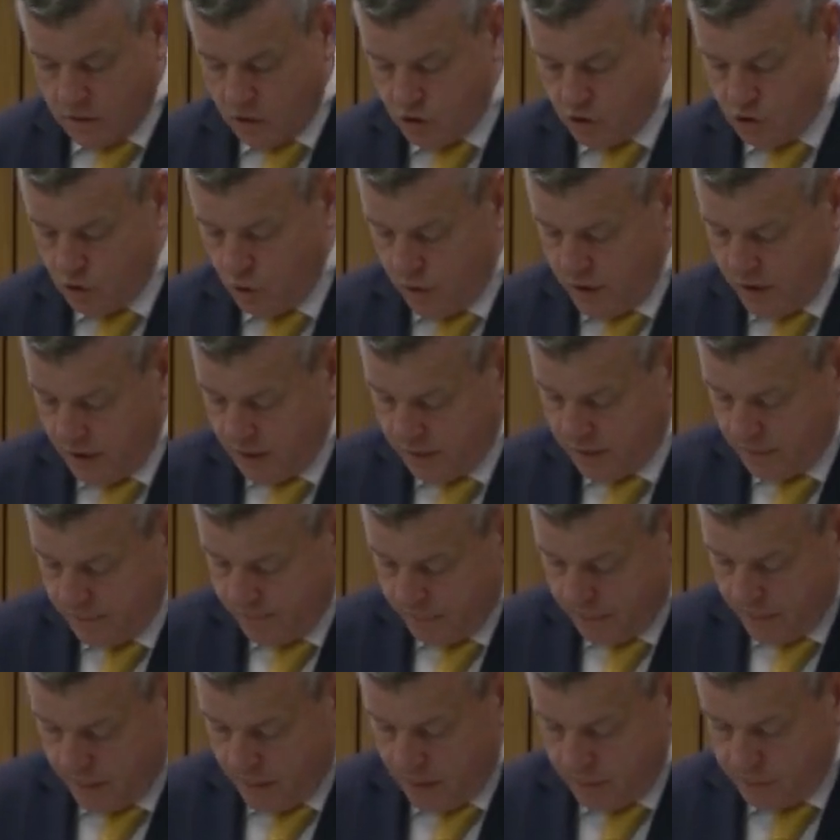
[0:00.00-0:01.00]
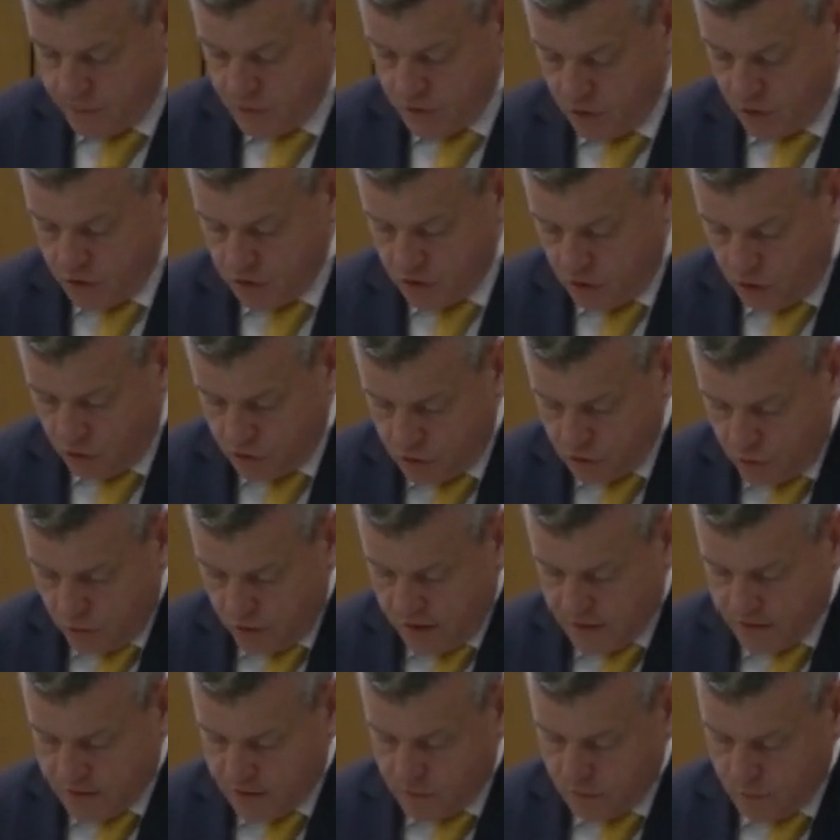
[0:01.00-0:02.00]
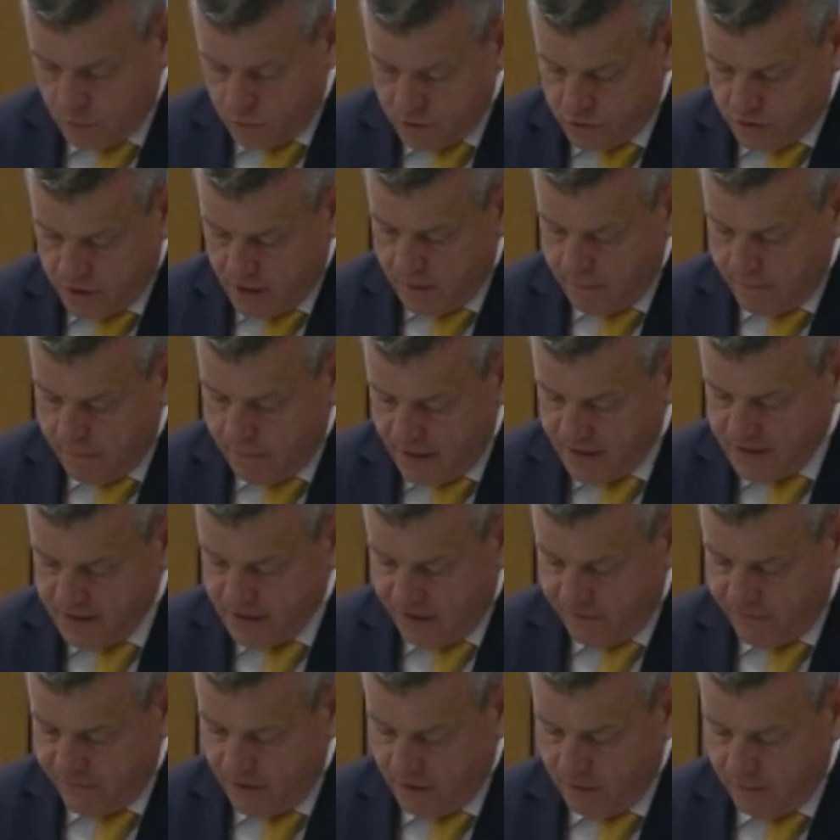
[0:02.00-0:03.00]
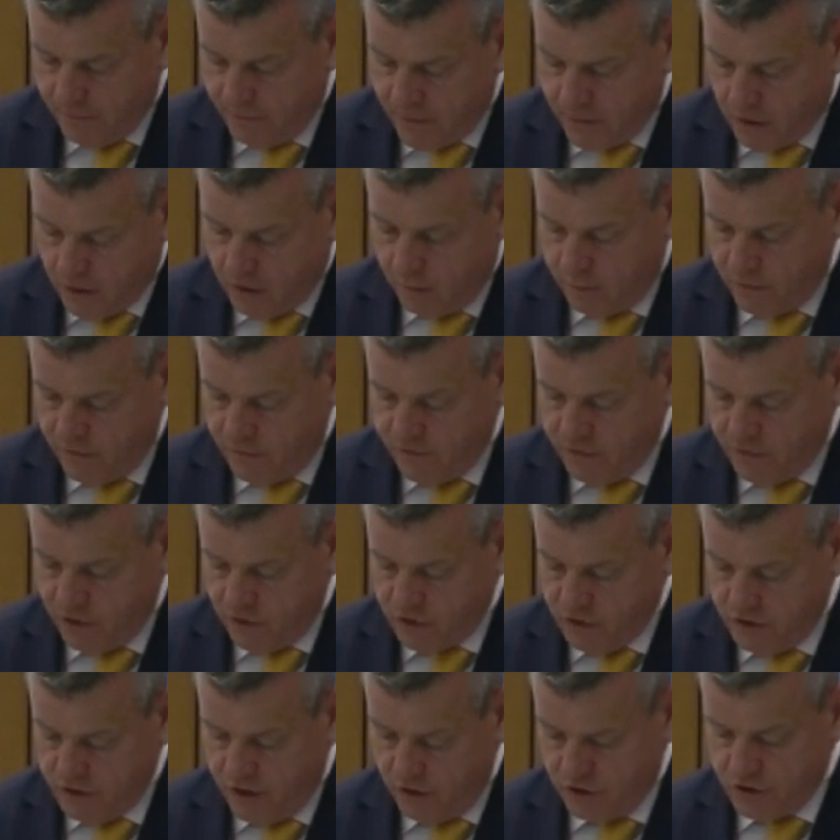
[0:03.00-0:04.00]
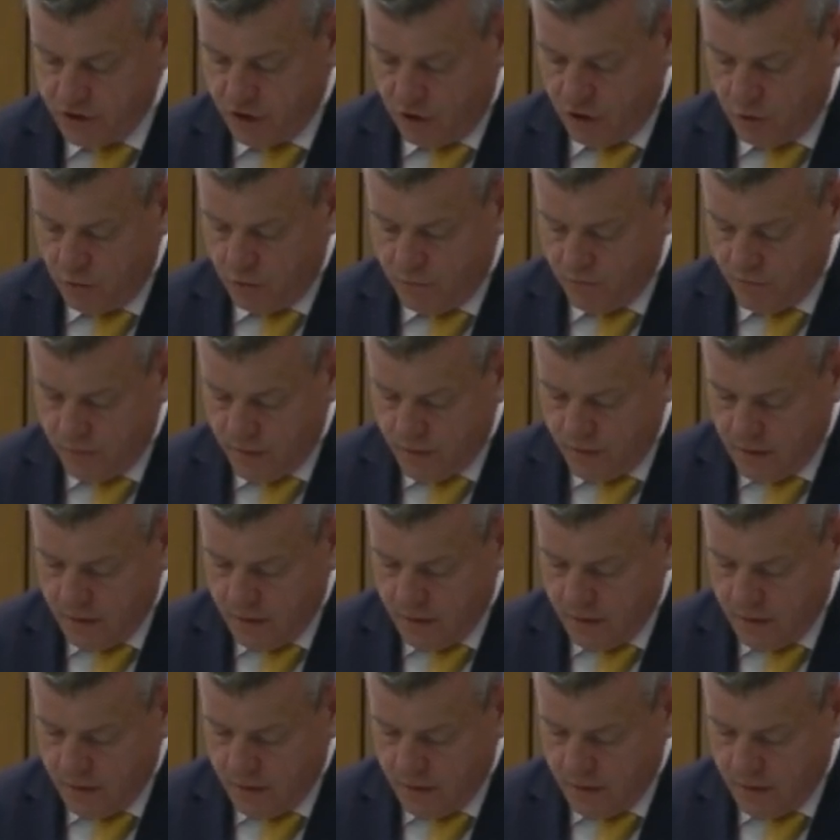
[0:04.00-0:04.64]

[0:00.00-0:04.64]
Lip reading: custodiate Ipsos Custodes was written by Javanel a couple of thousand years ago,